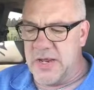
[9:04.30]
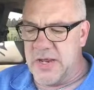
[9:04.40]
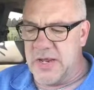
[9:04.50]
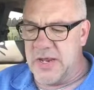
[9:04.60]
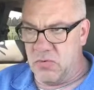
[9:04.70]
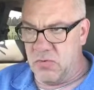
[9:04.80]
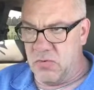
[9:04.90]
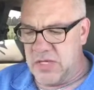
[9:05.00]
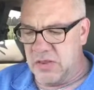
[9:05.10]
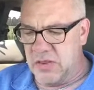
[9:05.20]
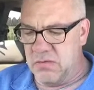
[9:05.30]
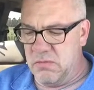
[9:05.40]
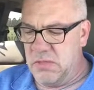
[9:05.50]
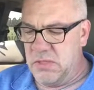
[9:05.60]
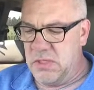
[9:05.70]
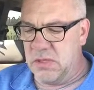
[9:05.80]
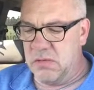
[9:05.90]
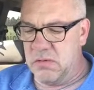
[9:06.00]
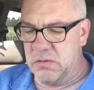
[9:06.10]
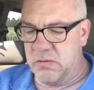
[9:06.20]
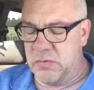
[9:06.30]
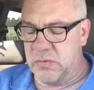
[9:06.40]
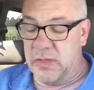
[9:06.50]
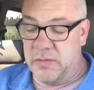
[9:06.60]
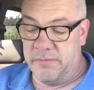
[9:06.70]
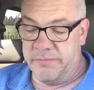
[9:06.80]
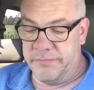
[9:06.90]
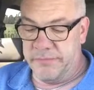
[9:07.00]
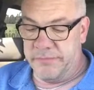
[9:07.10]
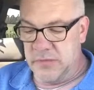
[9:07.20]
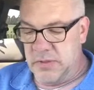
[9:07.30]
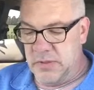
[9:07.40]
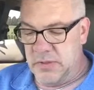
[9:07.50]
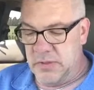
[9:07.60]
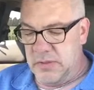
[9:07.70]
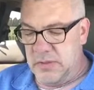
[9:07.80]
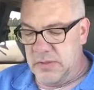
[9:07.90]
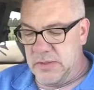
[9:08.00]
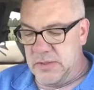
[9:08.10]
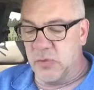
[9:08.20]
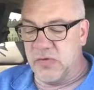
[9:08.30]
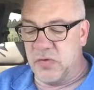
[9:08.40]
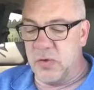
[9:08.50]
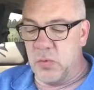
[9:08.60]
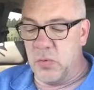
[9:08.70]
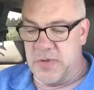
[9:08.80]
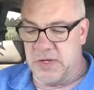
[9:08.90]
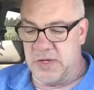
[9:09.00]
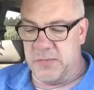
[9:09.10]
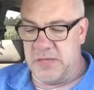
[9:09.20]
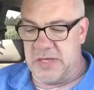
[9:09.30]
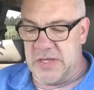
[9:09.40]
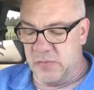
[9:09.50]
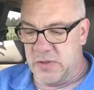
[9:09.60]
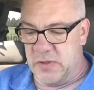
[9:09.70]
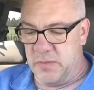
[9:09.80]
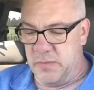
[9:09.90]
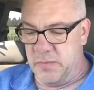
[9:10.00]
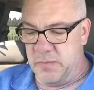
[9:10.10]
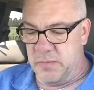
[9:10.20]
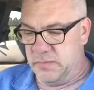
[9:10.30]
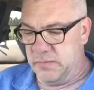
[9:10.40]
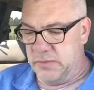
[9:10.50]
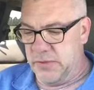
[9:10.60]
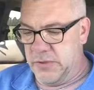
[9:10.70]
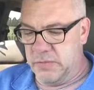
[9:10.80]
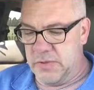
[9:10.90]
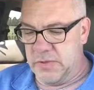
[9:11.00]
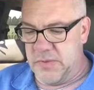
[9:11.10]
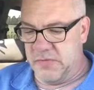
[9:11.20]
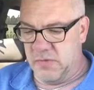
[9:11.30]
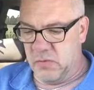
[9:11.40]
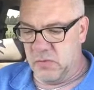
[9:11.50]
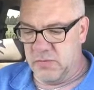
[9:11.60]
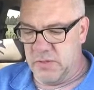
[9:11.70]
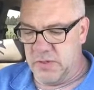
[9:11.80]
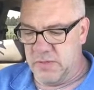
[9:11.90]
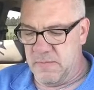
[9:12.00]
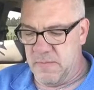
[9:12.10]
day though. You get well. They boast 31 minutes, but that's weather. That depends on the weather, right?